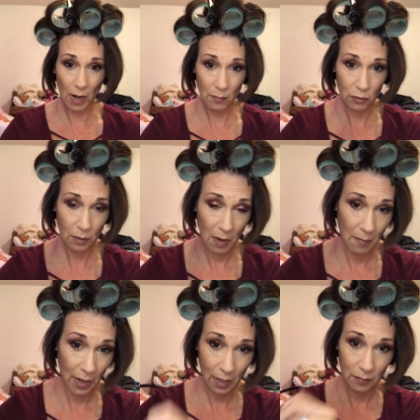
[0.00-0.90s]
I'm doing my
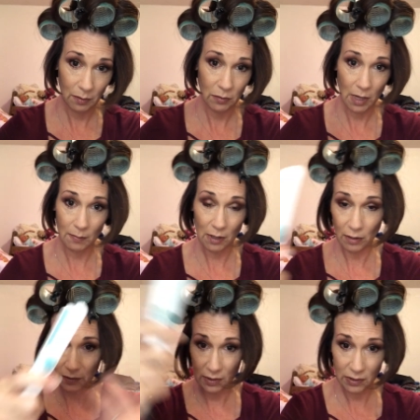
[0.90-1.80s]
makeup, sometimes I'll
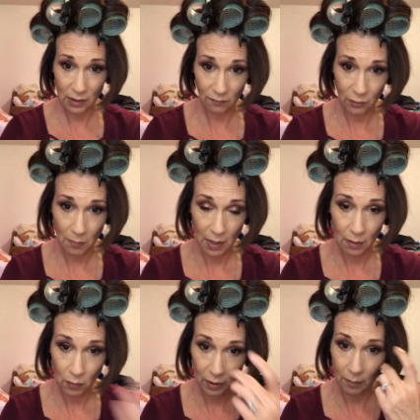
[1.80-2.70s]
let this sit for a
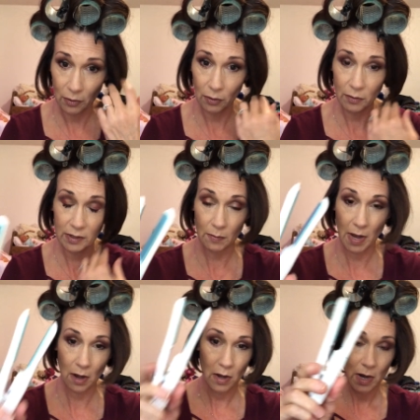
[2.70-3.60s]
minute while I'm doing the rest of my
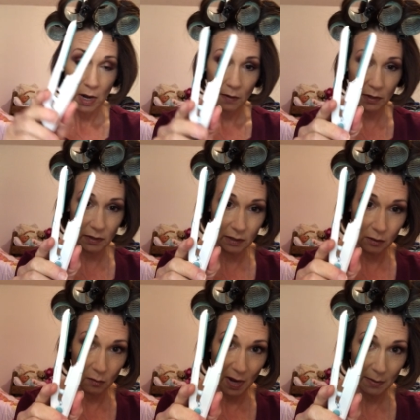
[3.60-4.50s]
hair. This is a
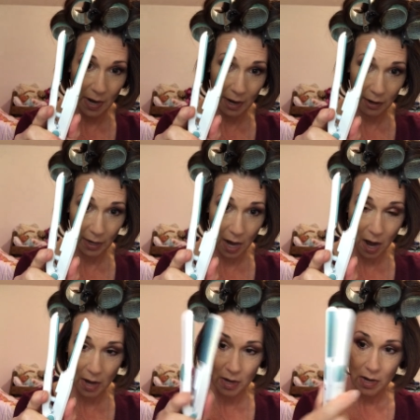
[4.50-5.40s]
little baby iron I
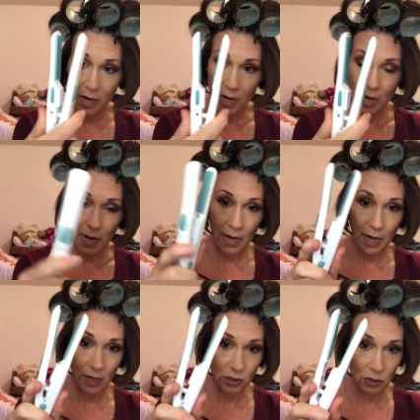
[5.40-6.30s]
got,
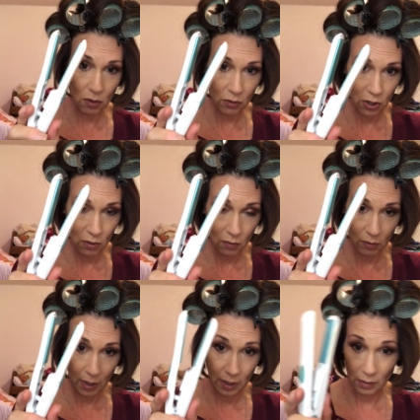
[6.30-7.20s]
and it's so
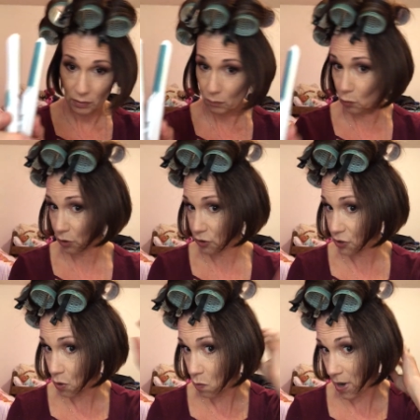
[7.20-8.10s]
cute, and it works
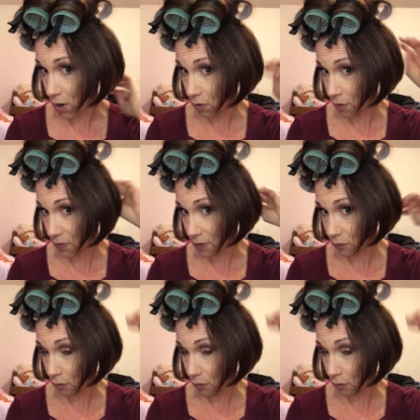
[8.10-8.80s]
so well on these